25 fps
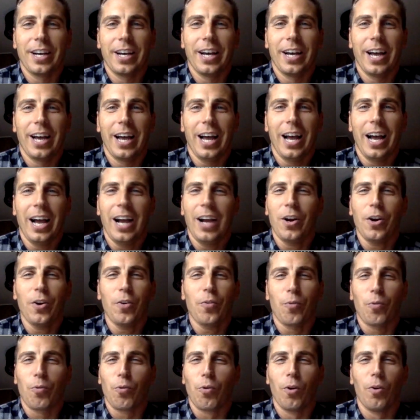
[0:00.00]
Uh, I
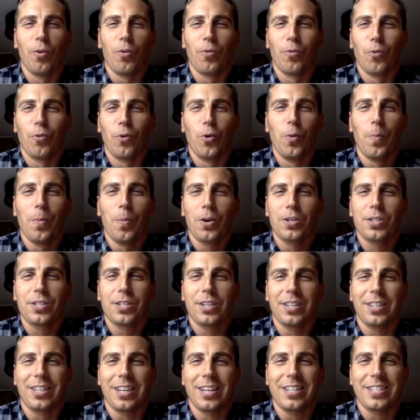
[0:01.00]
heard r-
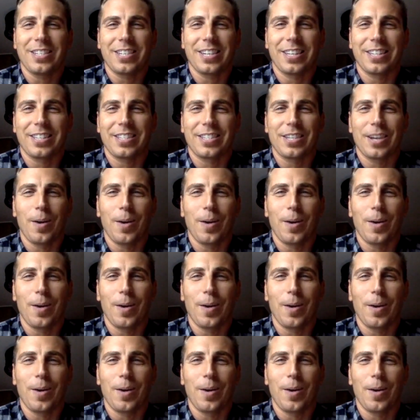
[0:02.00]
rumors that this